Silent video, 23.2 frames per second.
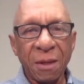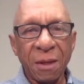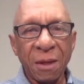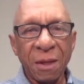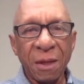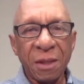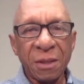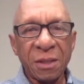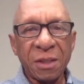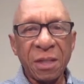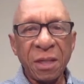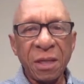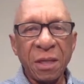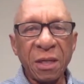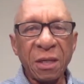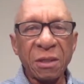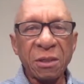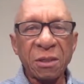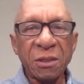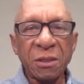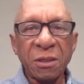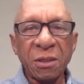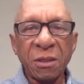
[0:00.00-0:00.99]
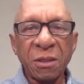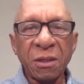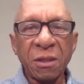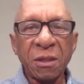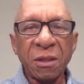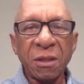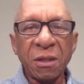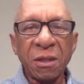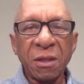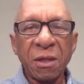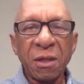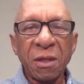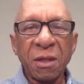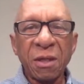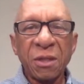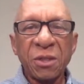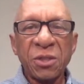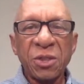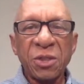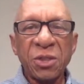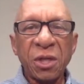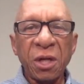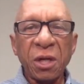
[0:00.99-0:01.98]
It tends to
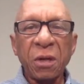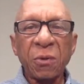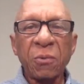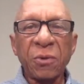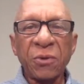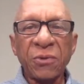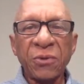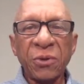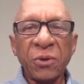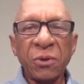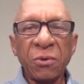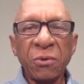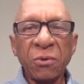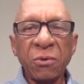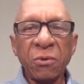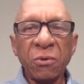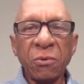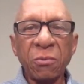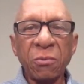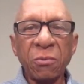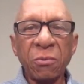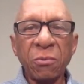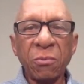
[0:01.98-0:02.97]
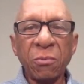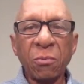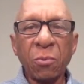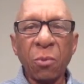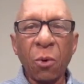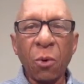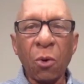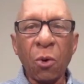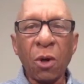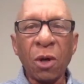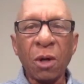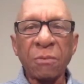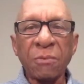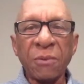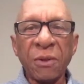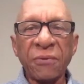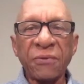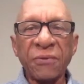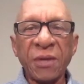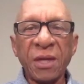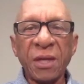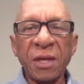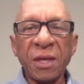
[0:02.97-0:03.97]
share with you more of the
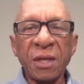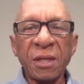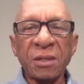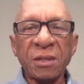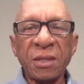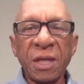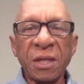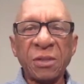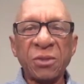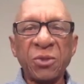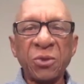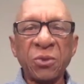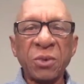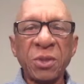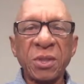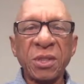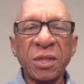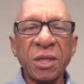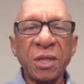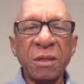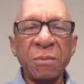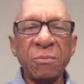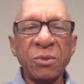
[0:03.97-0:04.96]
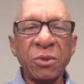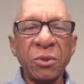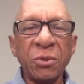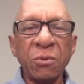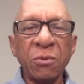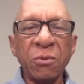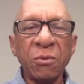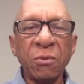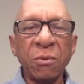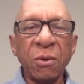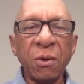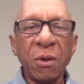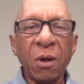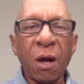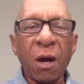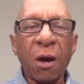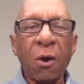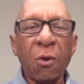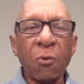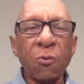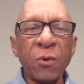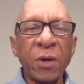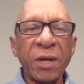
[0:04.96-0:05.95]
things that you seem to
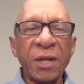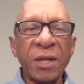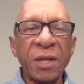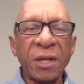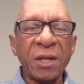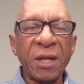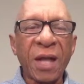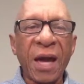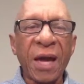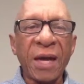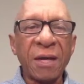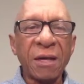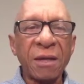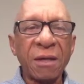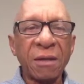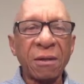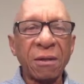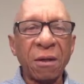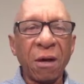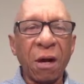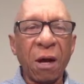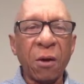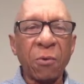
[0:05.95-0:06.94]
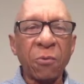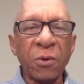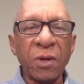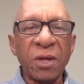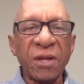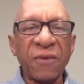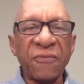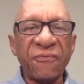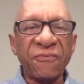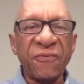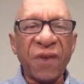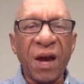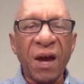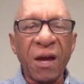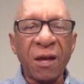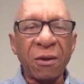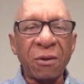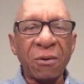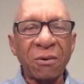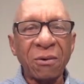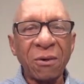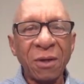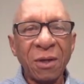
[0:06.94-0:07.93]
already like, already
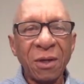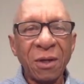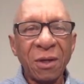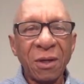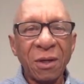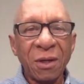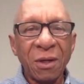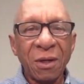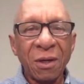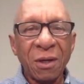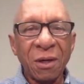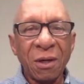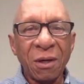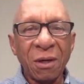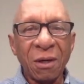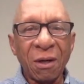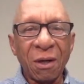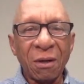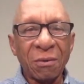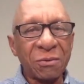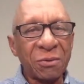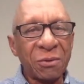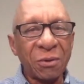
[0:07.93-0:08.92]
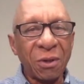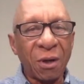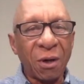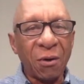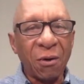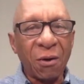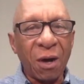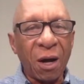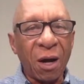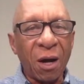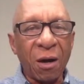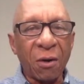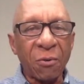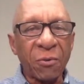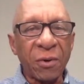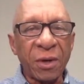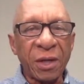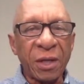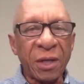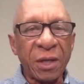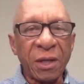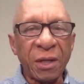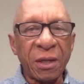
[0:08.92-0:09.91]
follow,
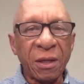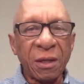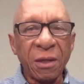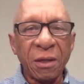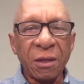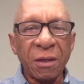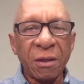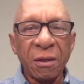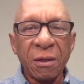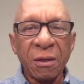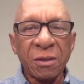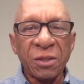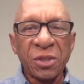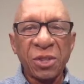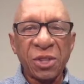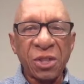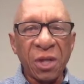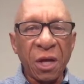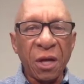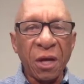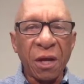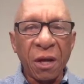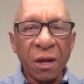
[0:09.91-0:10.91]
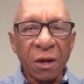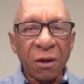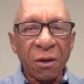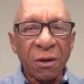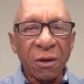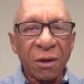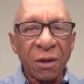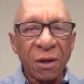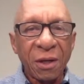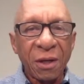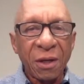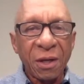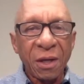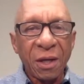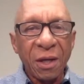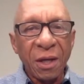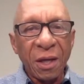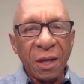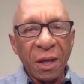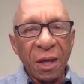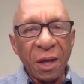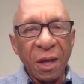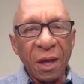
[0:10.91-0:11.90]
already share.
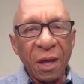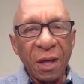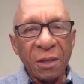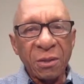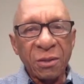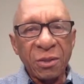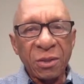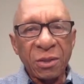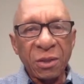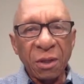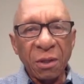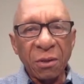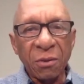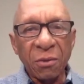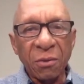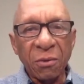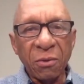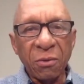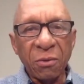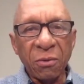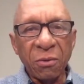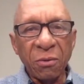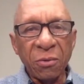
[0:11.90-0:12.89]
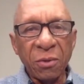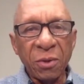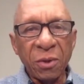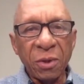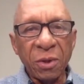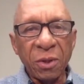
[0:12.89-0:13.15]
And so,